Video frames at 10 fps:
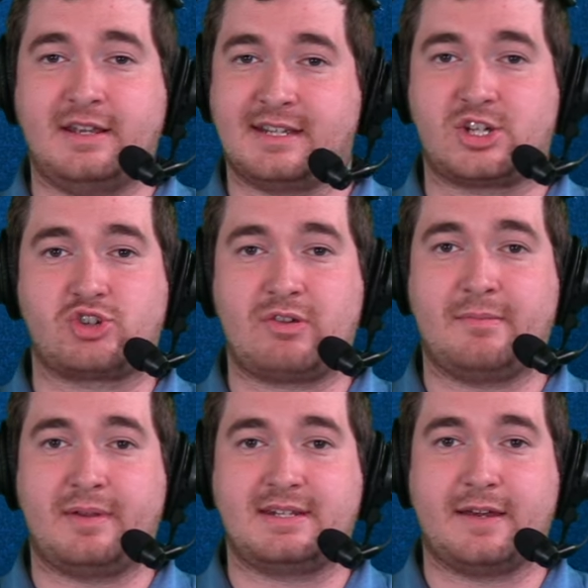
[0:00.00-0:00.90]
is
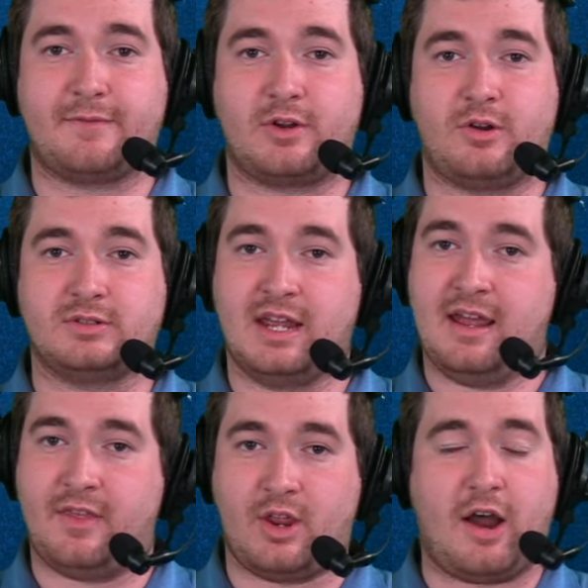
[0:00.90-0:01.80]
extremely difficult.
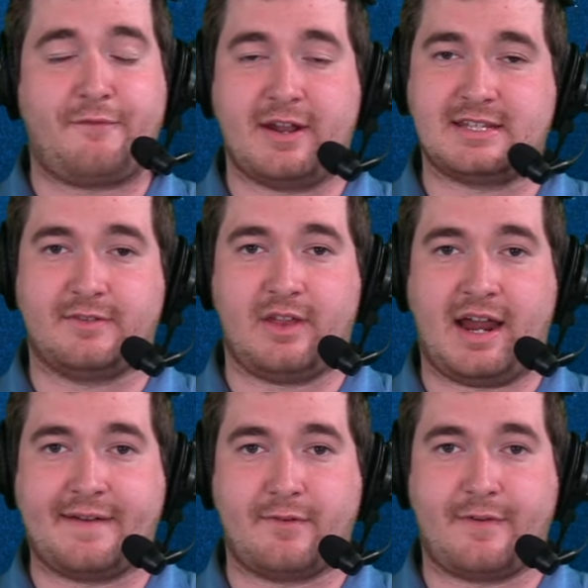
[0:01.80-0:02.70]
The offensive line
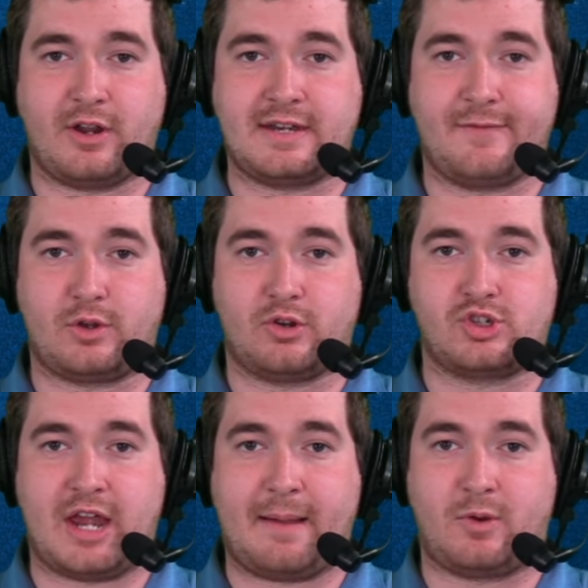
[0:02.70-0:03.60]
have a very difficult
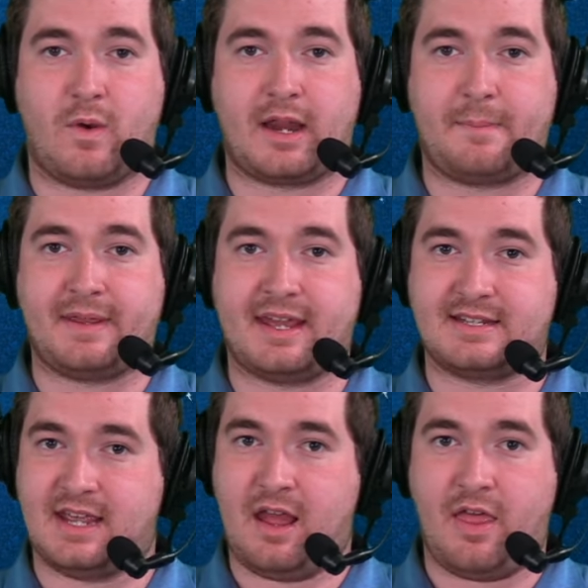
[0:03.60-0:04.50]
job going up
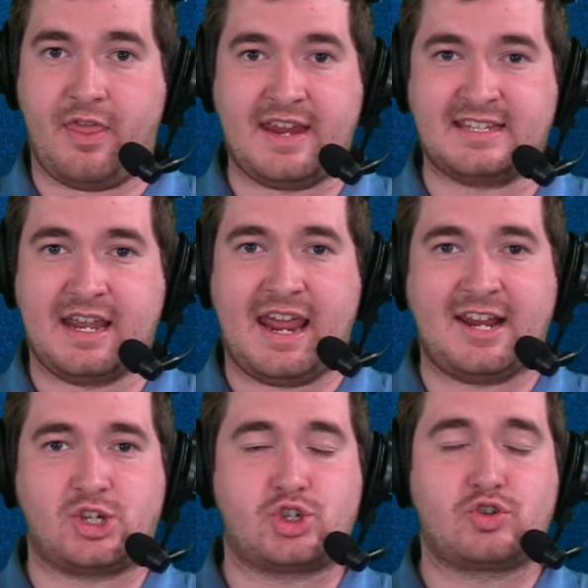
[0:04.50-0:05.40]
against these
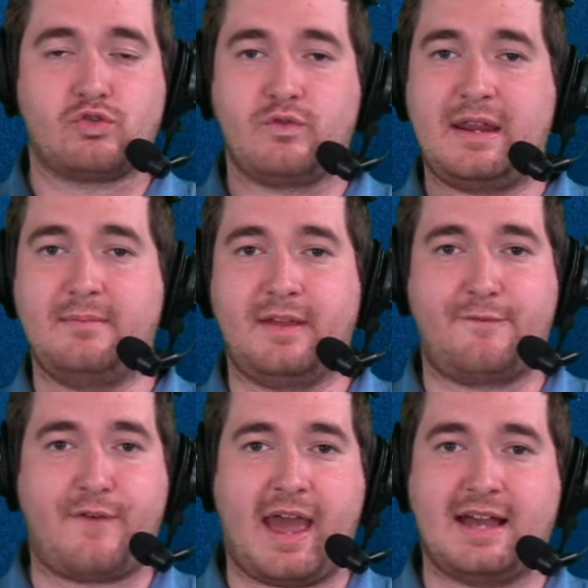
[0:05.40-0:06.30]
extremely
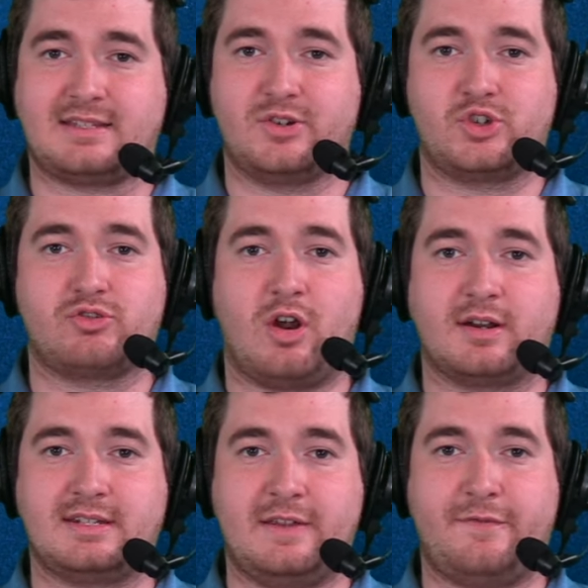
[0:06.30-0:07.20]
fast and strong
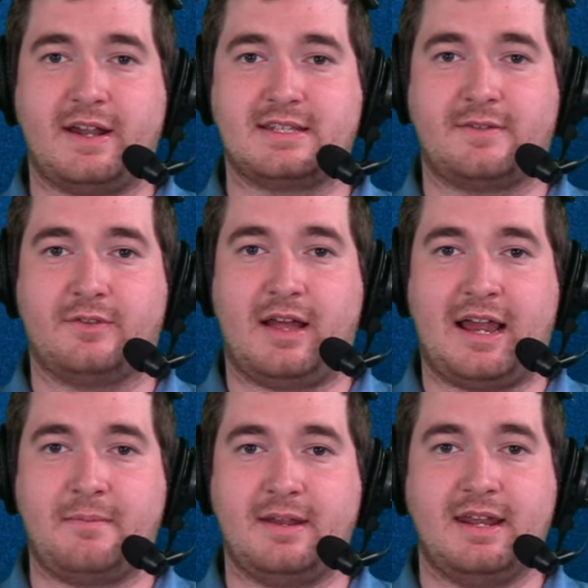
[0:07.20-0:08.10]
defensive
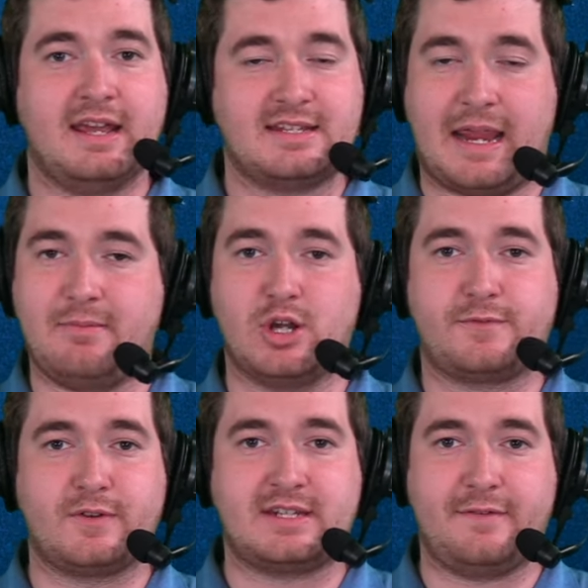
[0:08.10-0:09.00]
linemen. Same goes
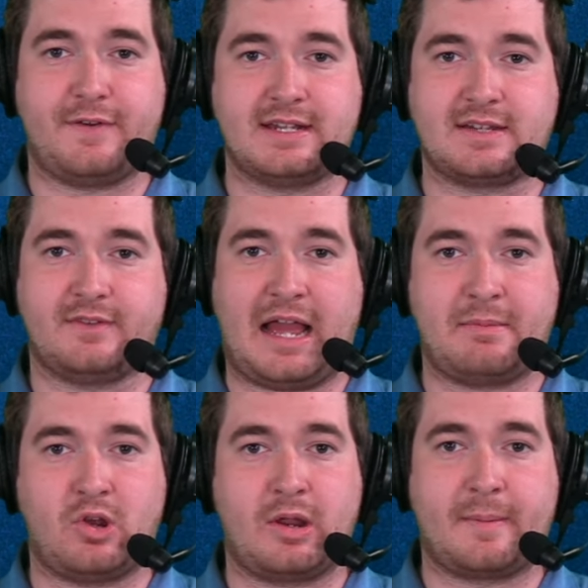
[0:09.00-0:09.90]
for defensive
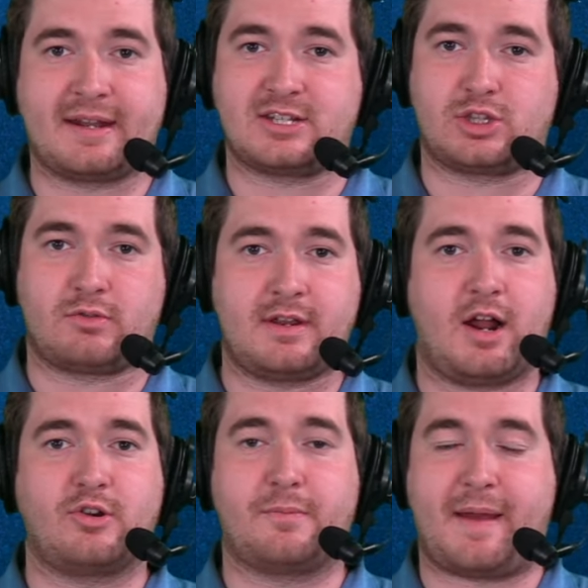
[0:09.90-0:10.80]
linemen going up against
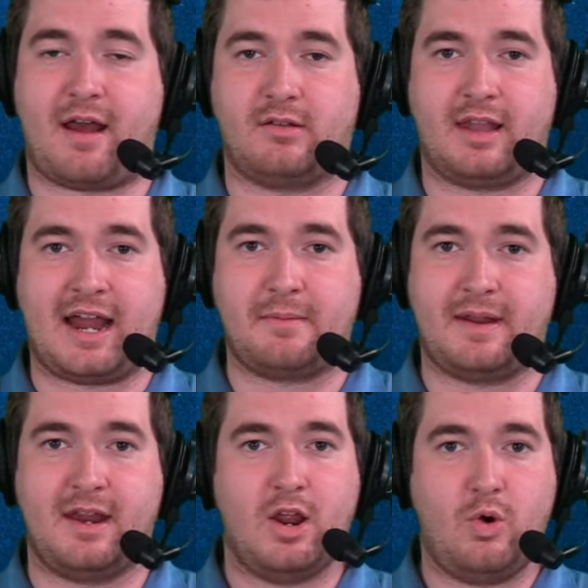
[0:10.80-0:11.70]
300-pound
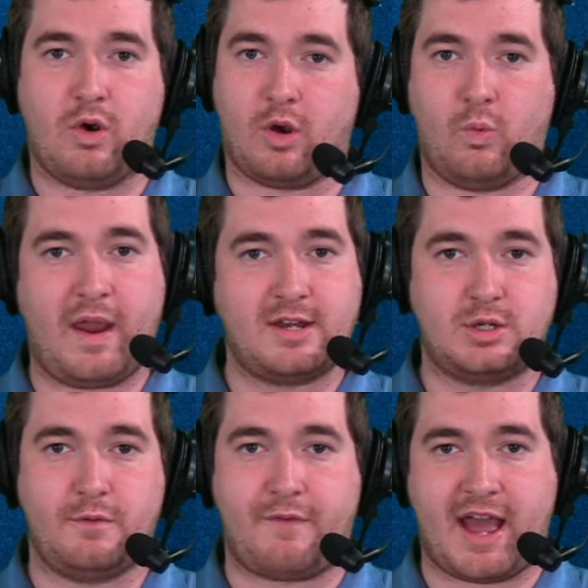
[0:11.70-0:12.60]
linemen who are way
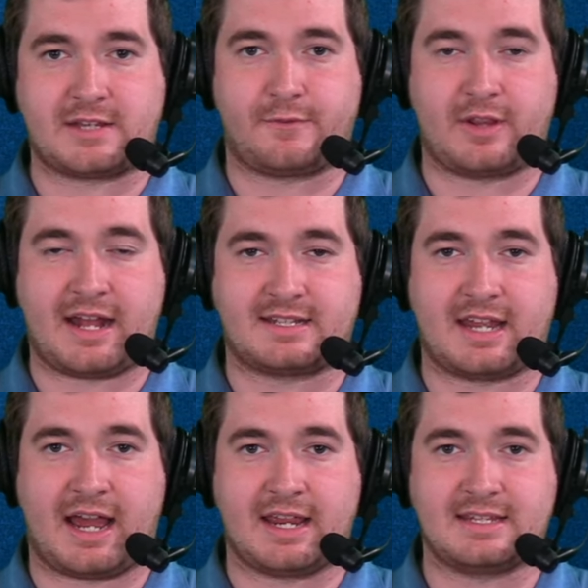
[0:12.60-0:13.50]
too fast for that
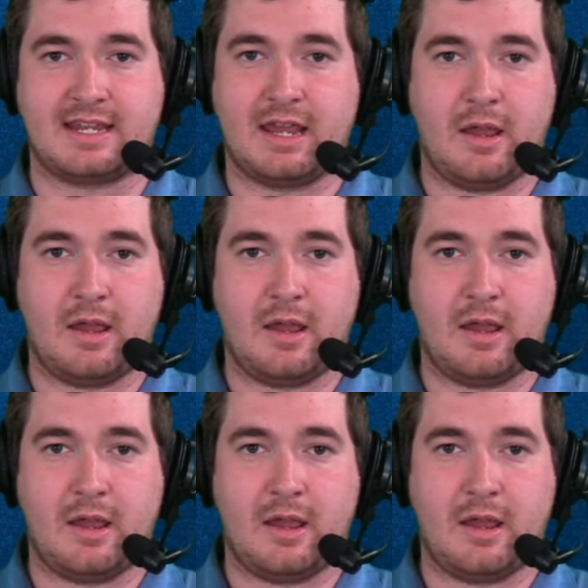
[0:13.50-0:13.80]
size.